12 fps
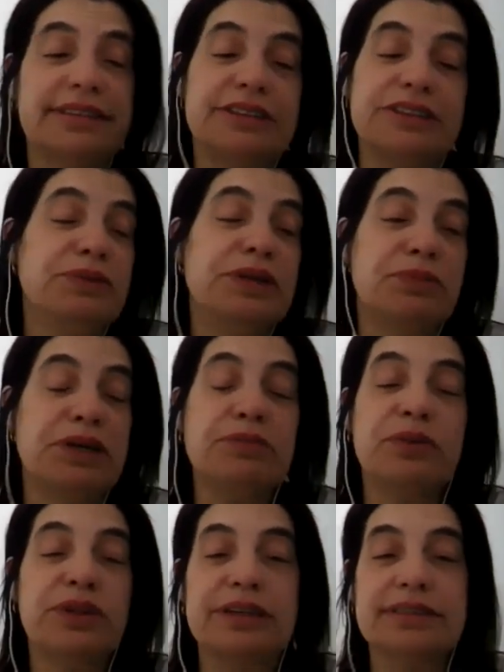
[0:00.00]
you meet
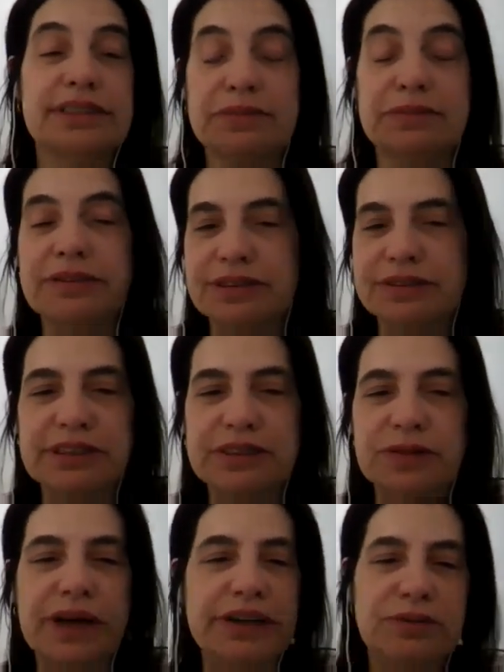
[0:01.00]
people, and sometimes you wonder
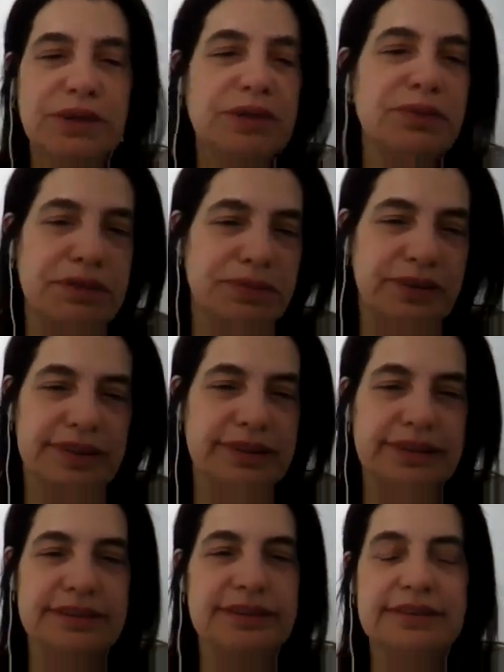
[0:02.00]
why you meet people,
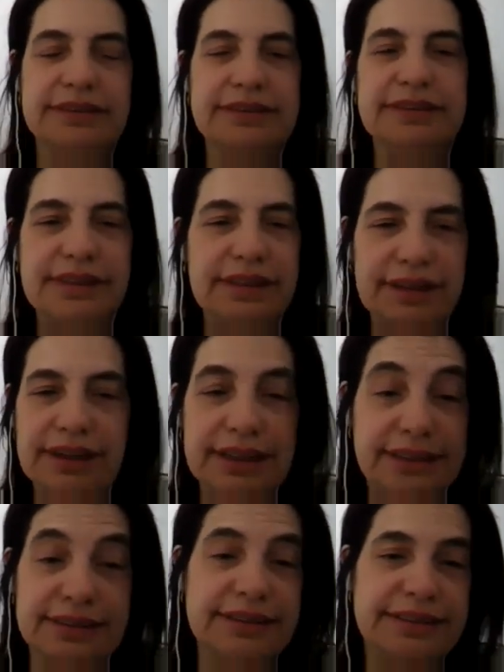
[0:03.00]
and God
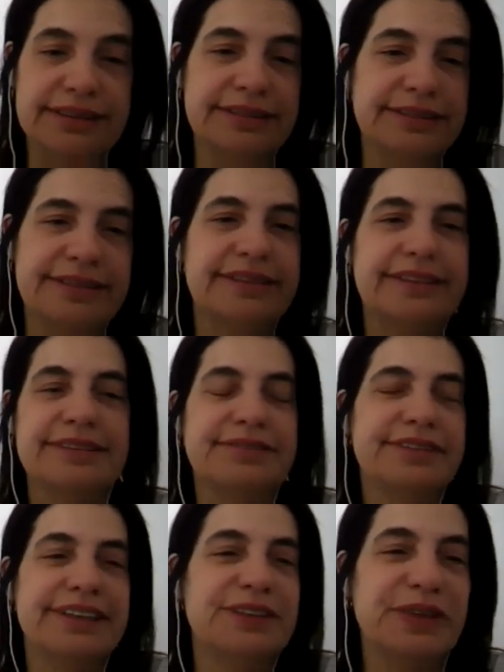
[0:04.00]
has a
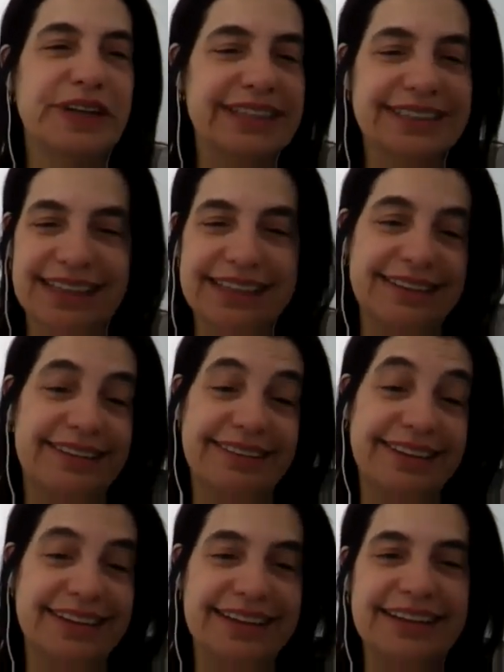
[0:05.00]
funny way, I
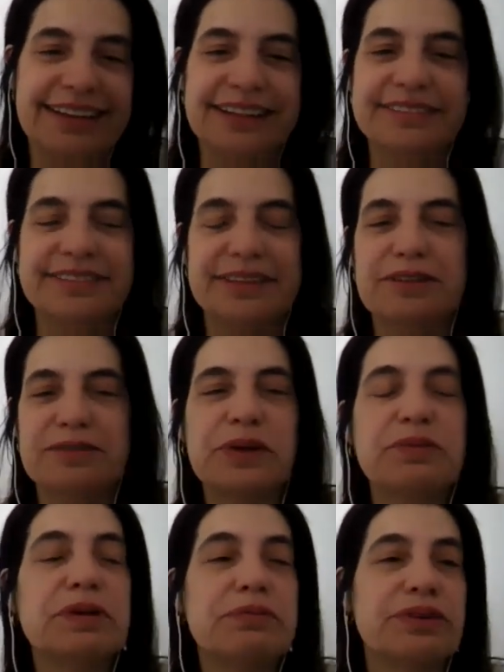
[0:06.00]
think, of
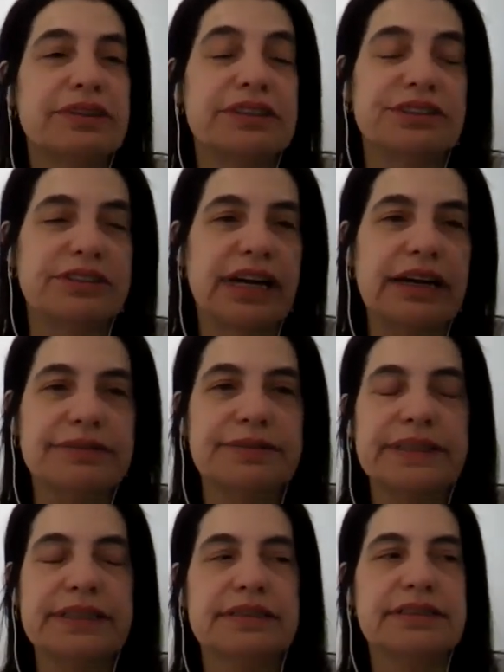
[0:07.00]
putting people in your life,
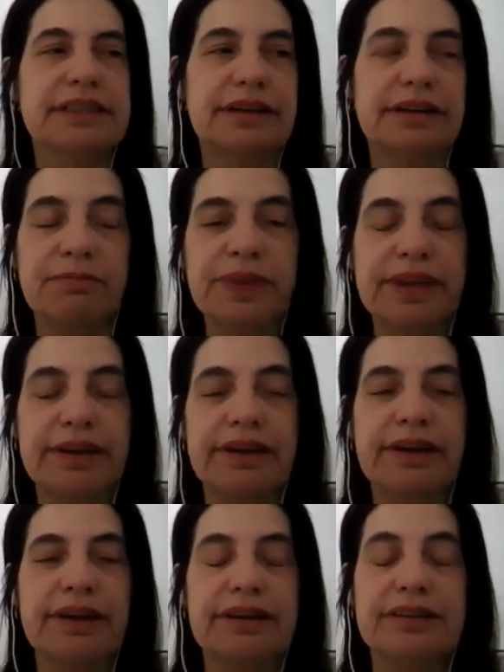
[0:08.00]
because
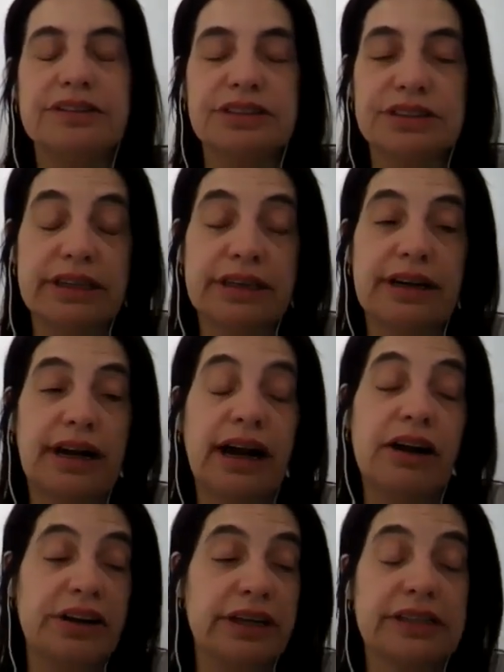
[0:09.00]
you say,
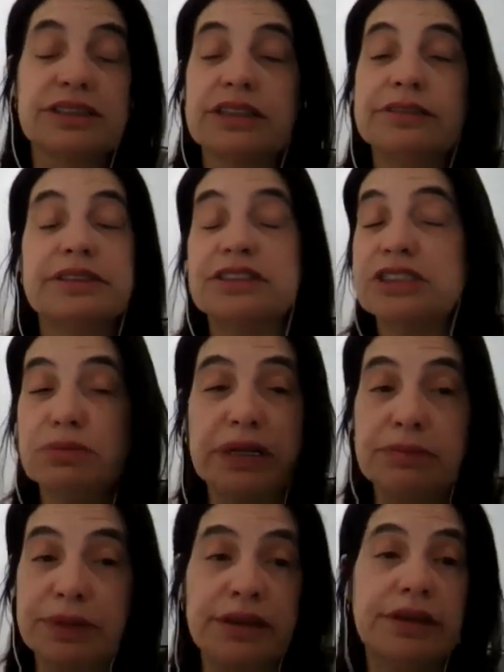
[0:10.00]
how can I serve you? Just
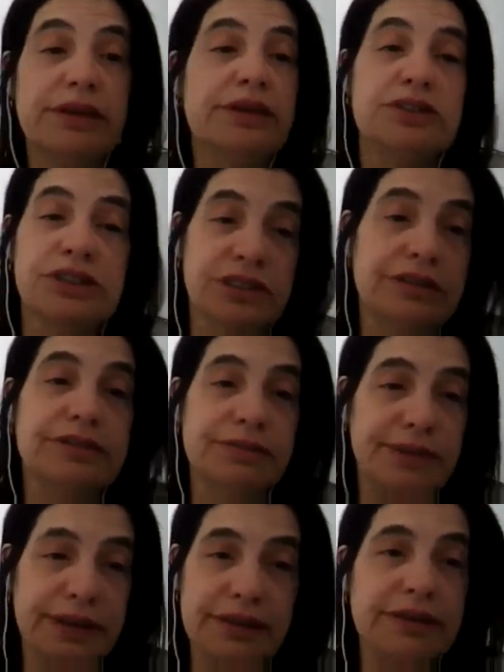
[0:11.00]
by being here, you're
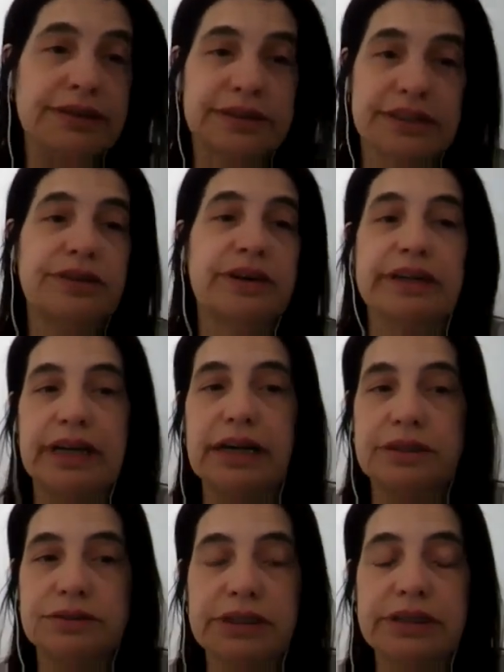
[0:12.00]
serving me. So
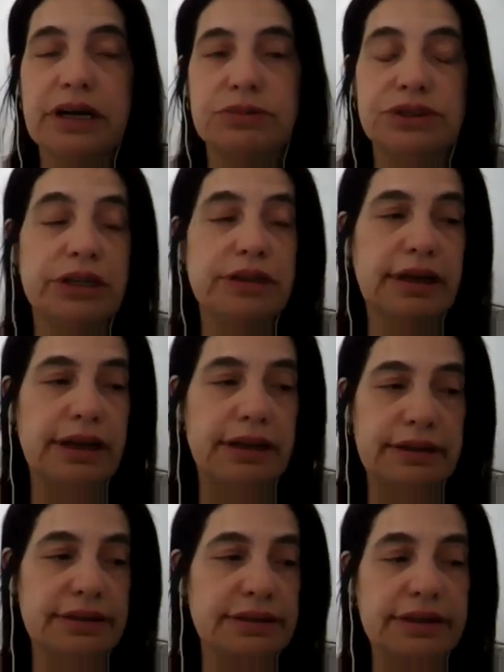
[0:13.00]
I really appreciate that.
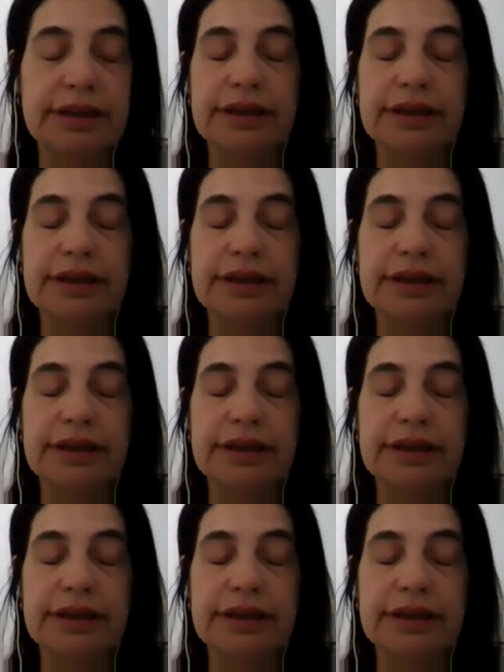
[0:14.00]
And